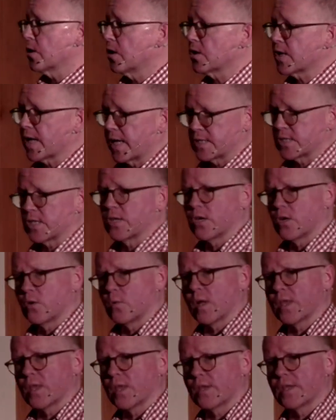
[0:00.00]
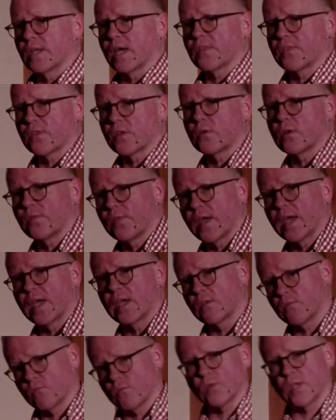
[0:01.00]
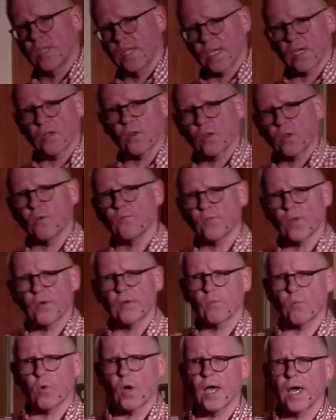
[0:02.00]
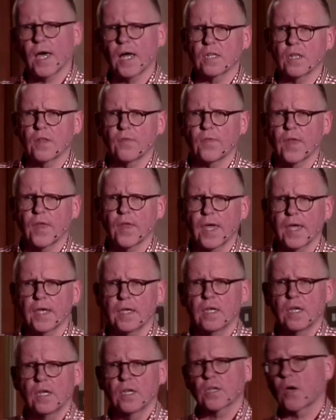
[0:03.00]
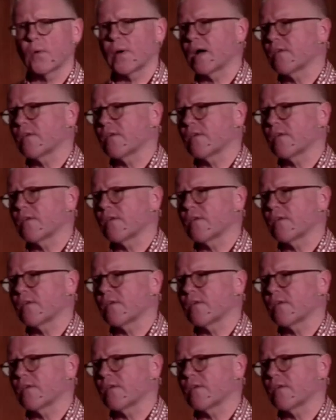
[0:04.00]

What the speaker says: get to know one another and they really get on very well and they go out